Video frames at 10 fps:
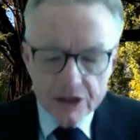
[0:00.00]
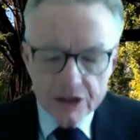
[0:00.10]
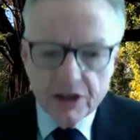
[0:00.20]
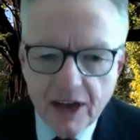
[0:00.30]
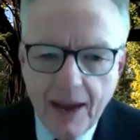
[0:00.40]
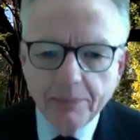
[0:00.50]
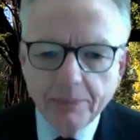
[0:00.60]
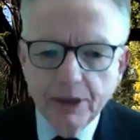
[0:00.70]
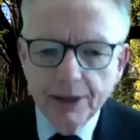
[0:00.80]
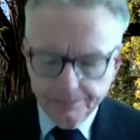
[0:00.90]
that's
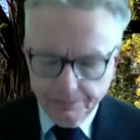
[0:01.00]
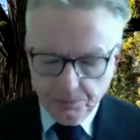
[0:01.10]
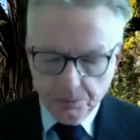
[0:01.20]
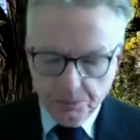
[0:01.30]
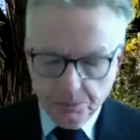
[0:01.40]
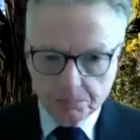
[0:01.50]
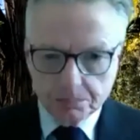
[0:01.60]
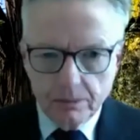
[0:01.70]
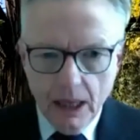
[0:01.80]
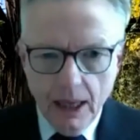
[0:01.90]
happening?
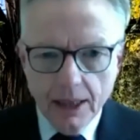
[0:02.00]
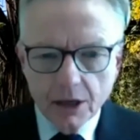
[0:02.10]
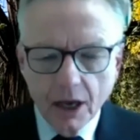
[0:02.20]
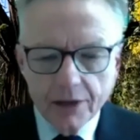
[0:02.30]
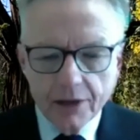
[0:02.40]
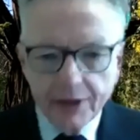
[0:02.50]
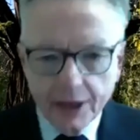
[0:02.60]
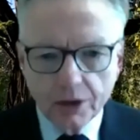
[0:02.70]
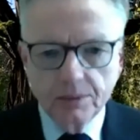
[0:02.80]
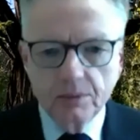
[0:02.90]
And I think
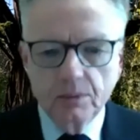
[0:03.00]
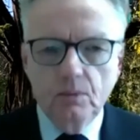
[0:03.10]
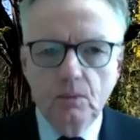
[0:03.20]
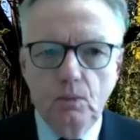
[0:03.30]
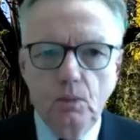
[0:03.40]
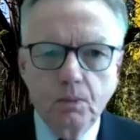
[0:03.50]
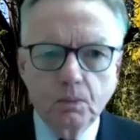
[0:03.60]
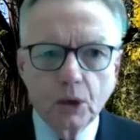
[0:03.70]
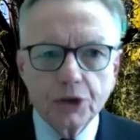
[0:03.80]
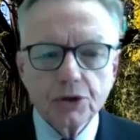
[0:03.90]
what
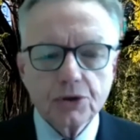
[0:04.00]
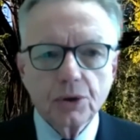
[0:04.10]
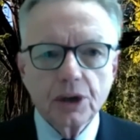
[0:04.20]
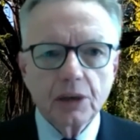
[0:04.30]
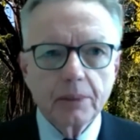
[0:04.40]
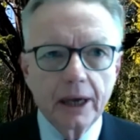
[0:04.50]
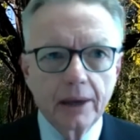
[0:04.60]
you're talking about